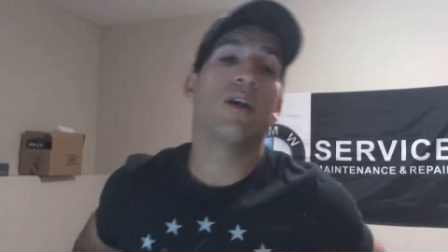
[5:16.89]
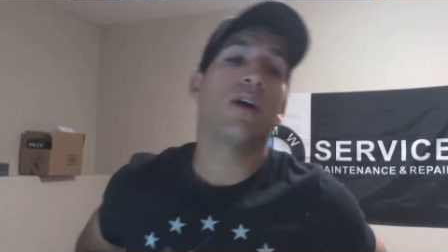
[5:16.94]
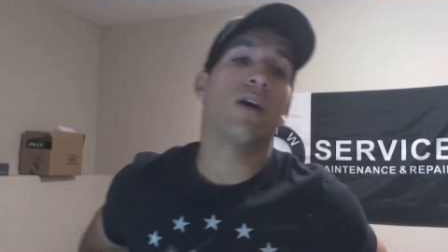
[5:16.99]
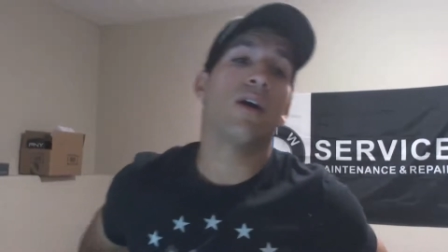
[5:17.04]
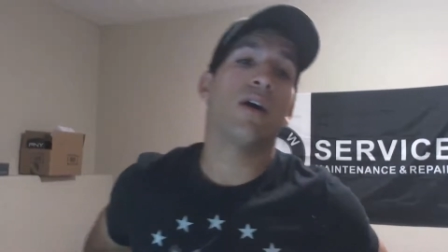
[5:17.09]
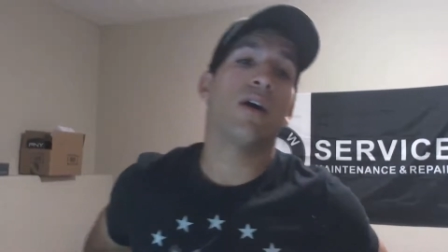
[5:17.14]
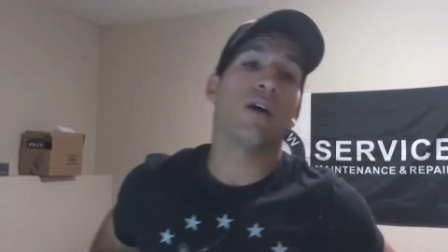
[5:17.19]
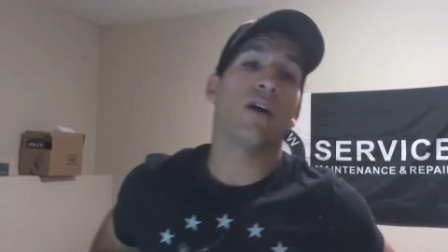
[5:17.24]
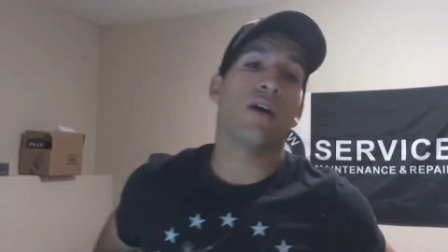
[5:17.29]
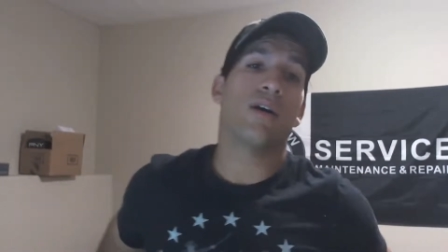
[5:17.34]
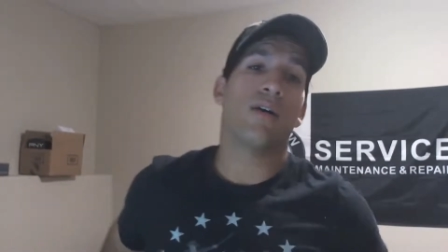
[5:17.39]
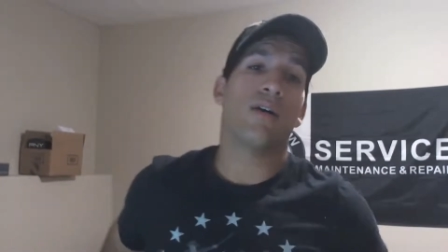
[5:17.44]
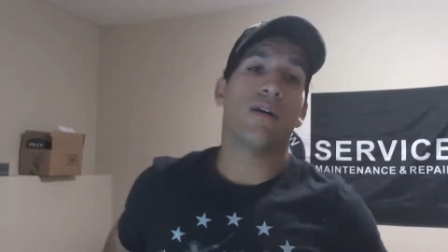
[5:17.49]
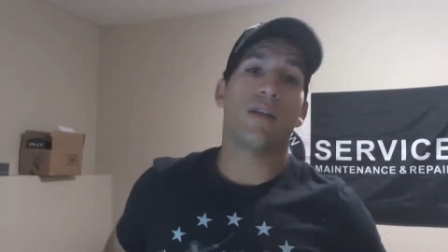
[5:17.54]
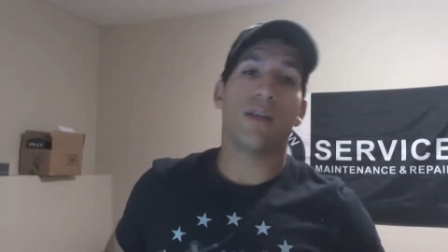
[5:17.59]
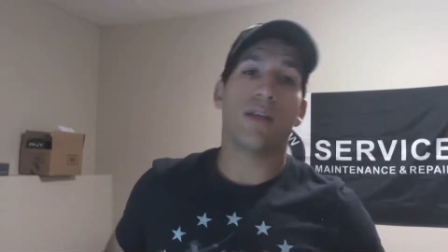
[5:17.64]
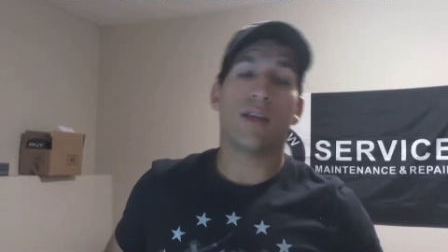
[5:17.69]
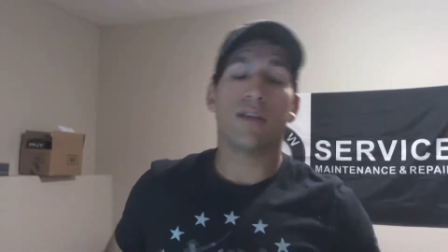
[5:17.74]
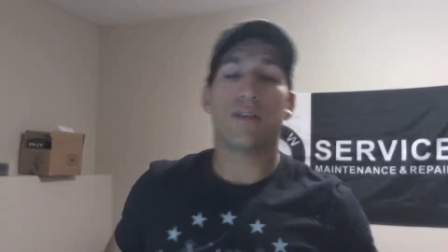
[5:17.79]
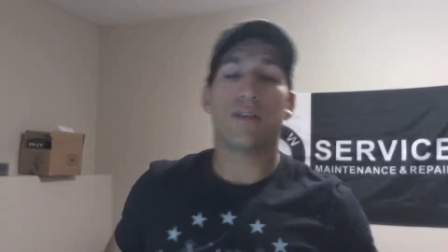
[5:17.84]

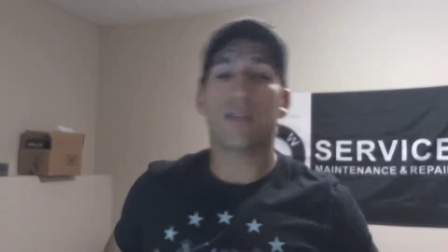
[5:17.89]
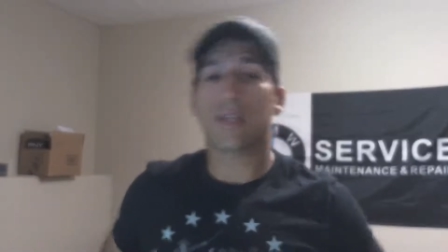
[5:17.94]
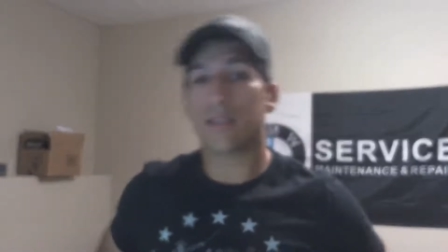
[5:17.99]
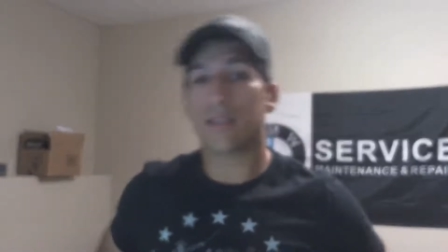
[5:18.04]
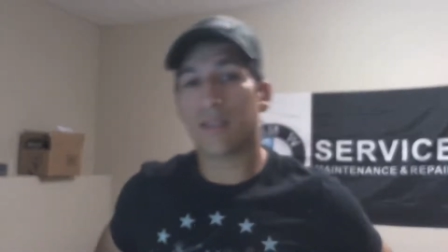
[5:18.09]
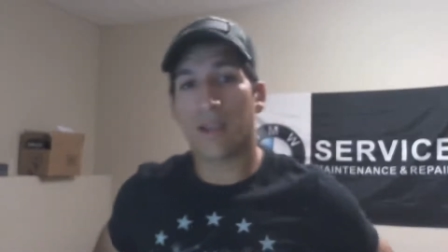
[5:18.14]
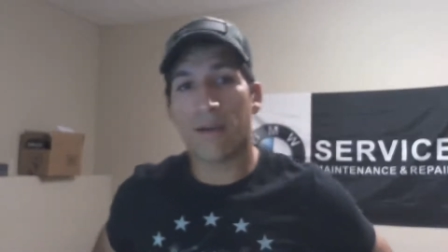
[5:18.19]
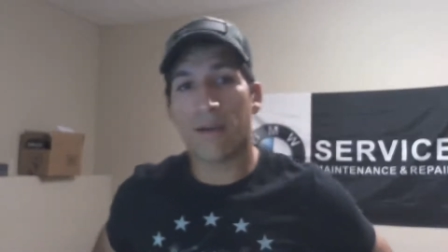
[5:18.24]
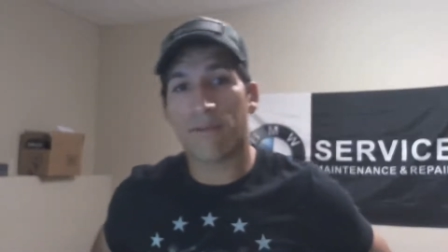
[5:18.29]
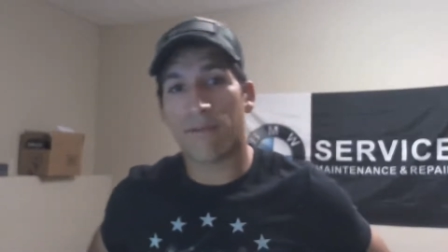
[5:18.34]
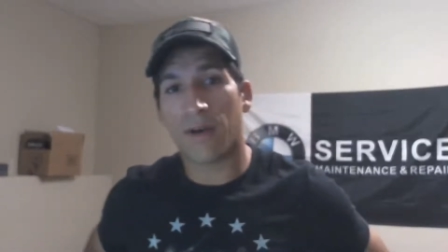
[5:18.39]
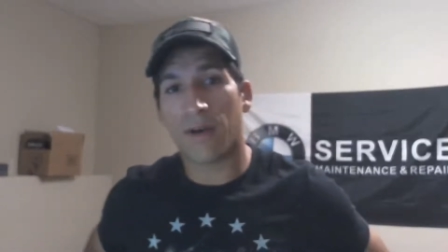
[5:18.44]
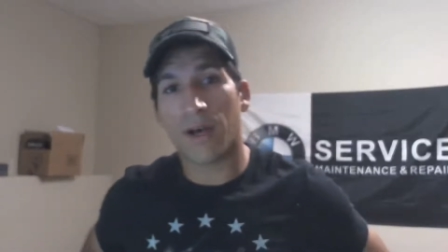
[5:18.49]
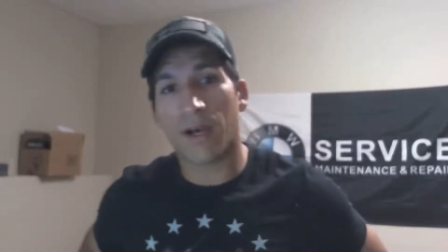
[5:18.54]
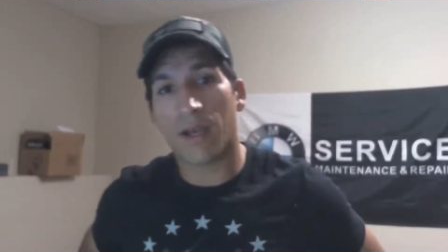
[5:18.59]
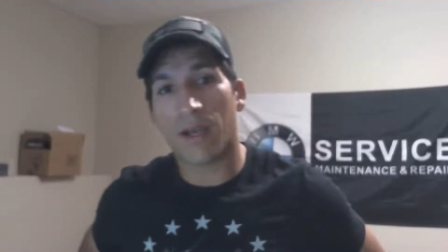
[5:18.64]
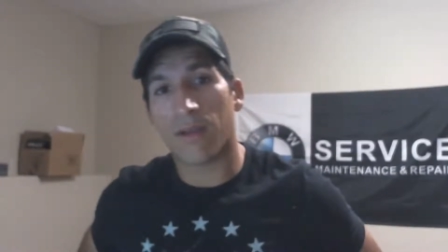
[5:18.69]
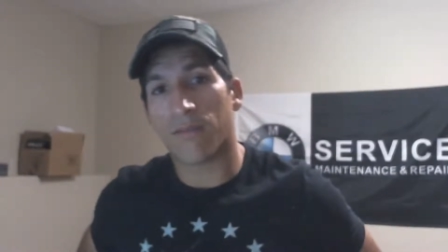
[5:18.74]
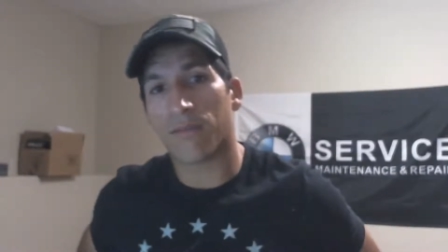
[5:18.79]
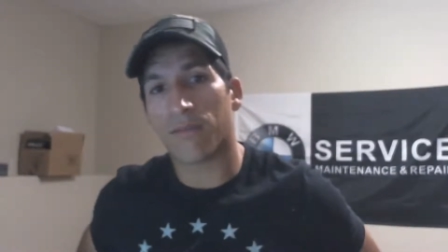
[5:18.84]

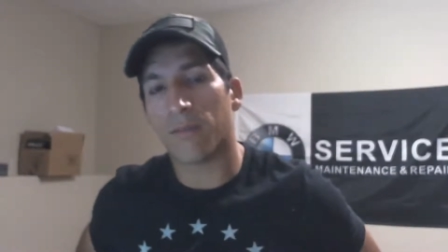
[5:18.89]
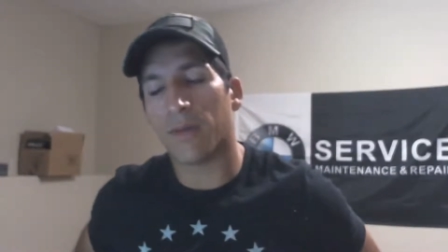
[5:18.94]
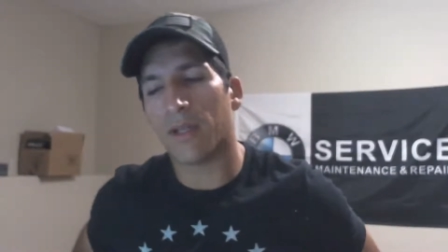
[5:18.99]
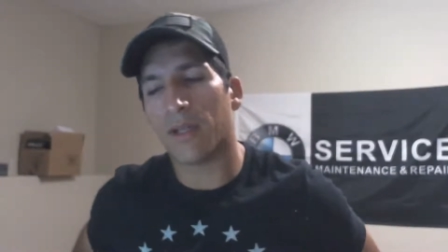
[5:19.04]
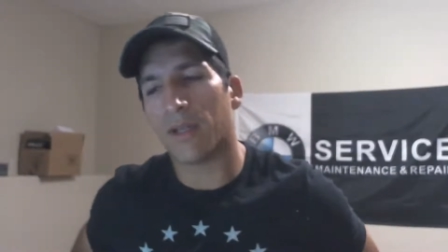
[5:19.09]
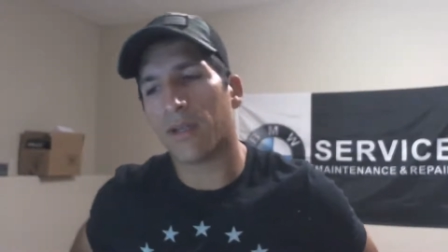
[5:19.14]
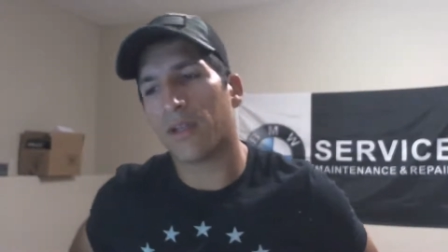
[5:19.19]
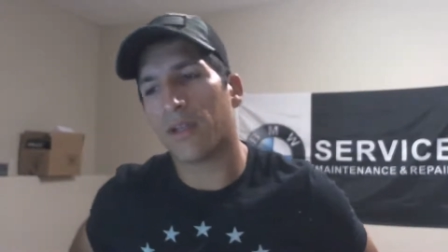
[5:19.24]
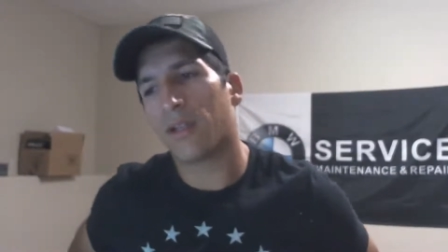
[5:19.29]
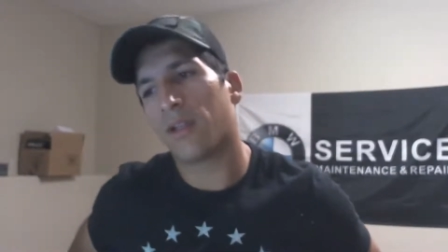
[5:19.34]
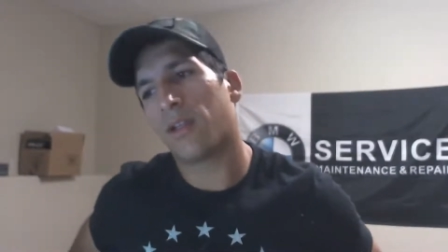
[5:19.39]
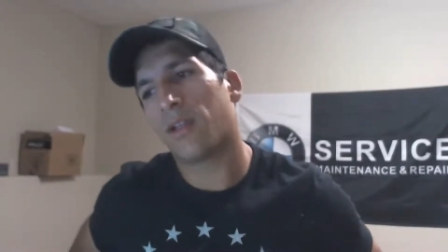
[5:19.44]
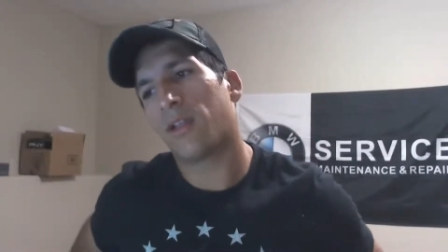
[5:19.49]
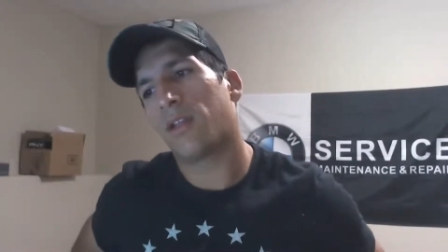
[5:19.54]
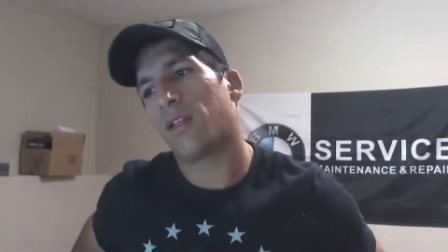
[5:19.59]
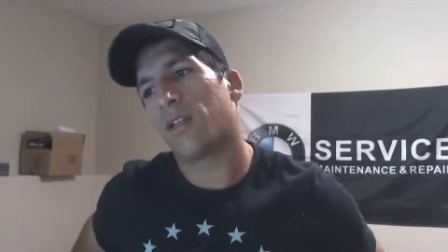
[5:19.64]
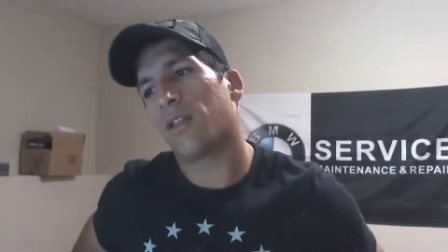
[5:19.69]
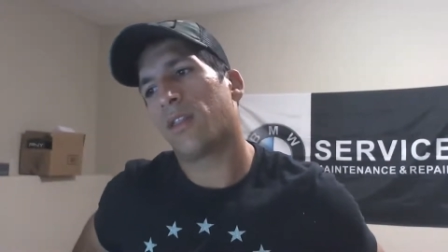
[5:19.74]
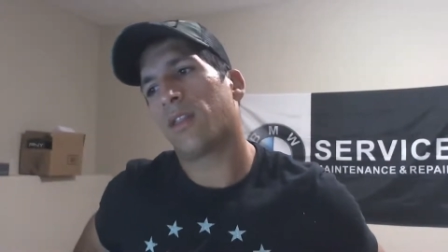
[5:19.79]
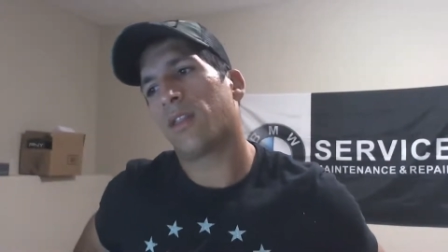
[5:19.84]
E60M5, but
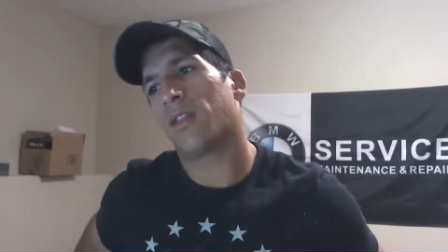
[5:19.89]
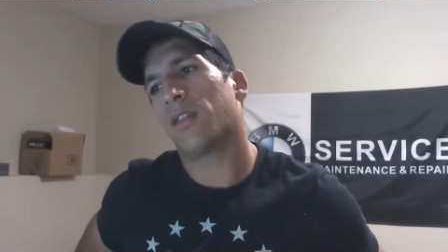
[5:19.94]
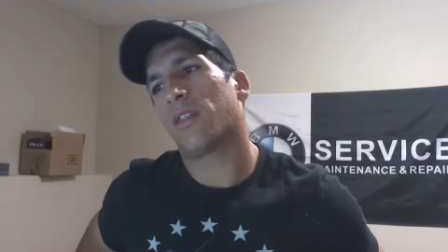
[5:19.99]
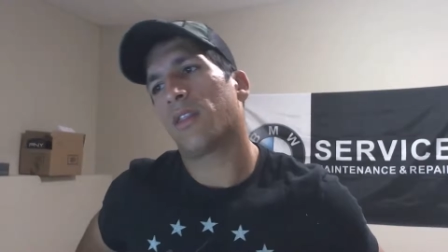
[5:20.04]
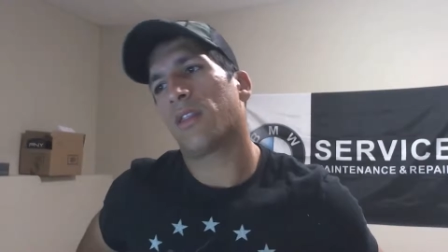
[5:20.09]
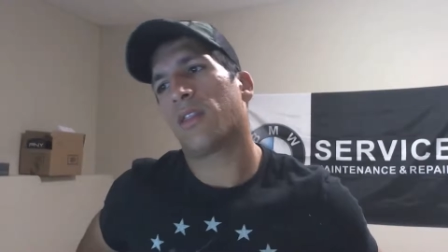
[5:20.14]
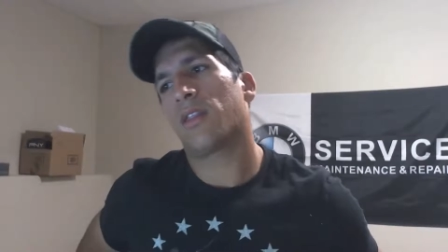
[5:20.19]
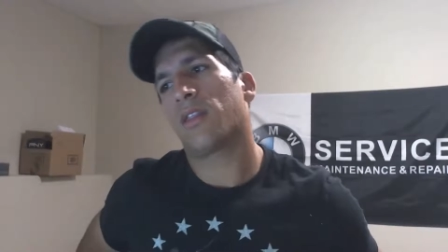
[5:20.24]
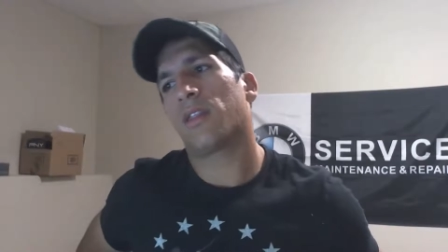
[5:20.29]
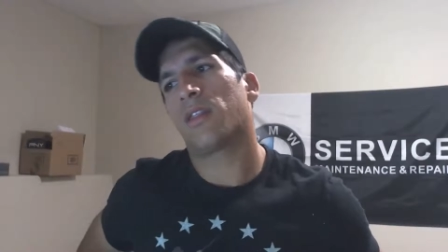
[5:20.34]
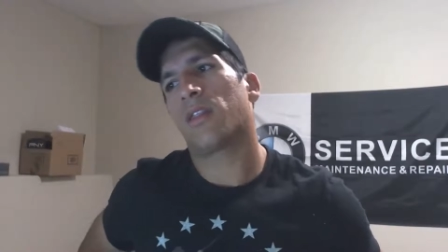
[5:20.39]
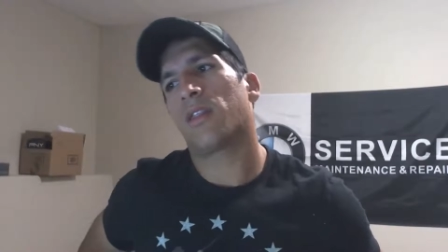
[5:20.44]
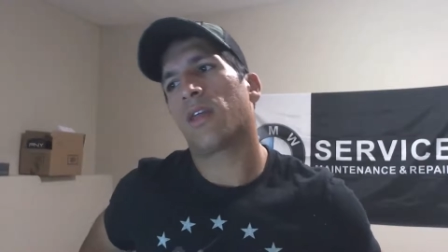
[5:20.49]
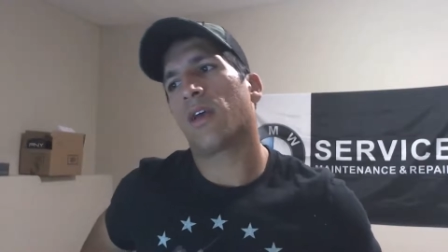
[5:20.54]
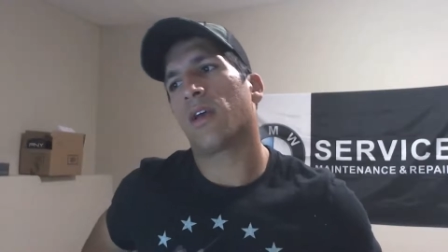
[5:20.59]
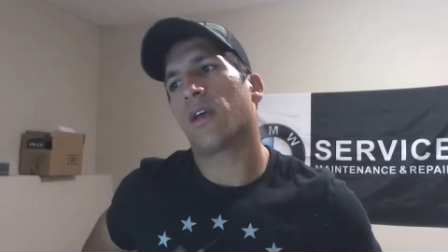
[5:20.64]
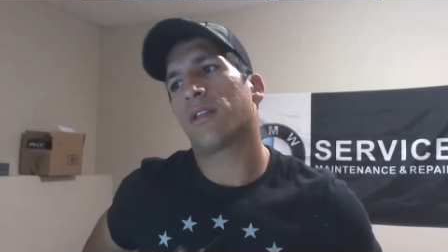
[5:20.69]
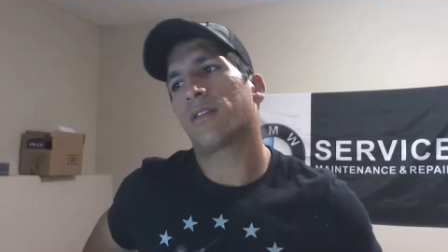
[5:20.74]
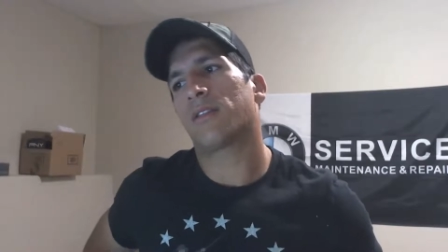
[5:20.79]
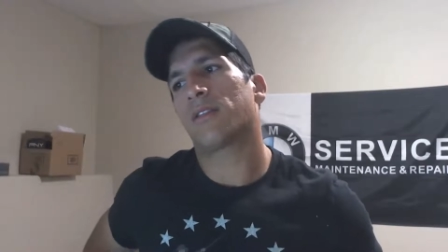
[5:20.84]

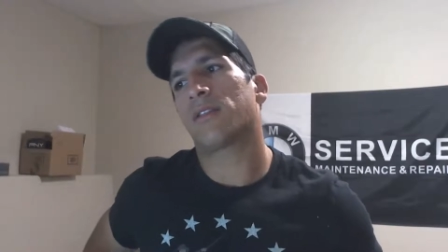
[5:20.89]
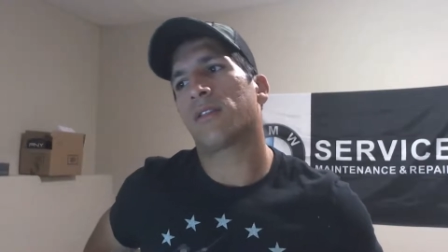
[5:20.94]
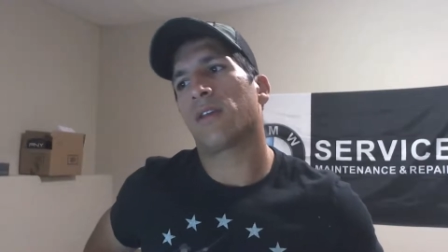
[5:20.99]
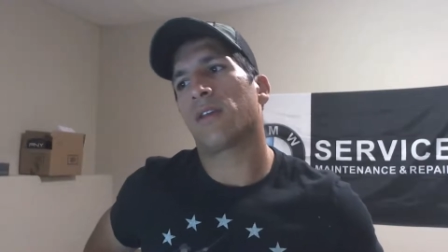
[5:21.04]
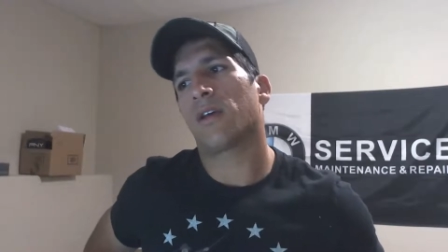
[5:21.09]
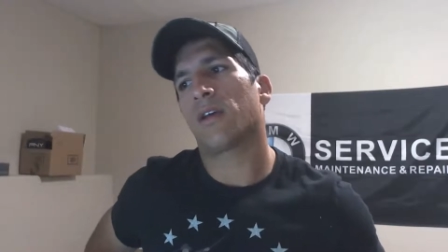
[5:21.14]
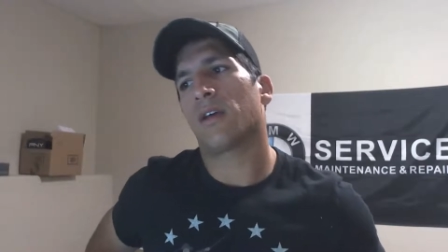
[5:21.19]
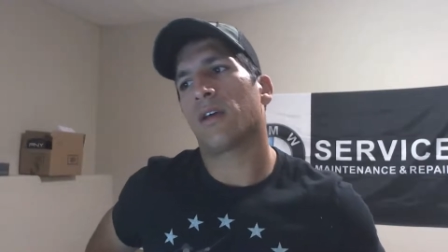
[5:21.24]
that's in